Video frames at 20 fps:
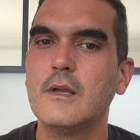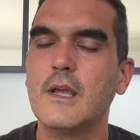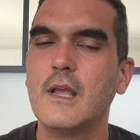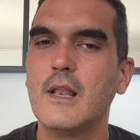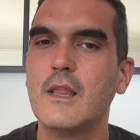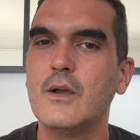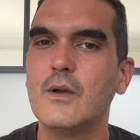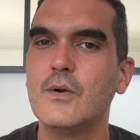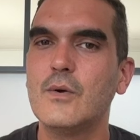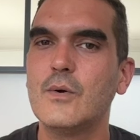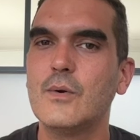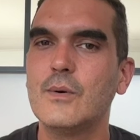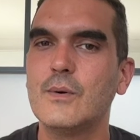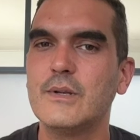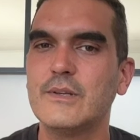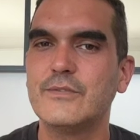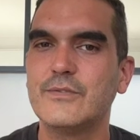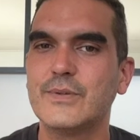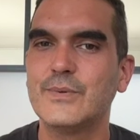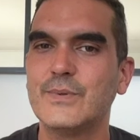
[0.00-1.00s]
Hello
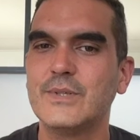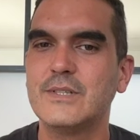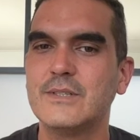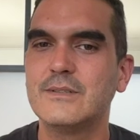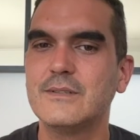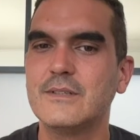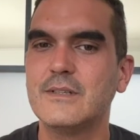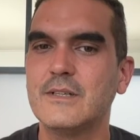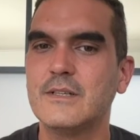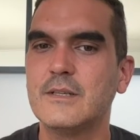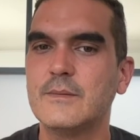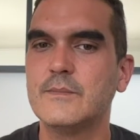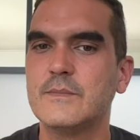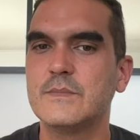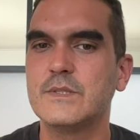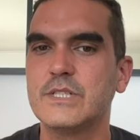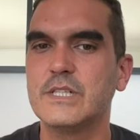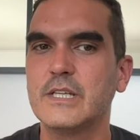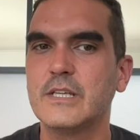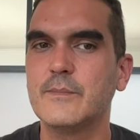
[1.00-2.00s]
everyone,
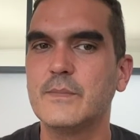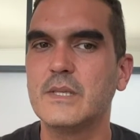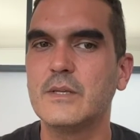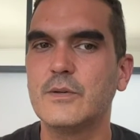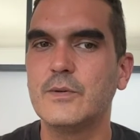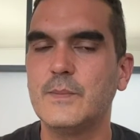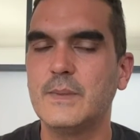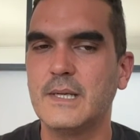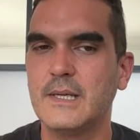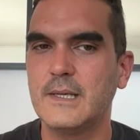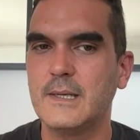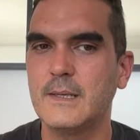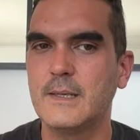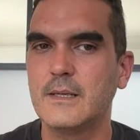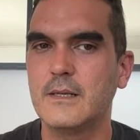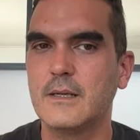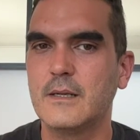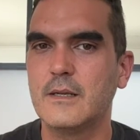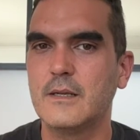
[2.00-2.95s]
I'm Jérémy Robert,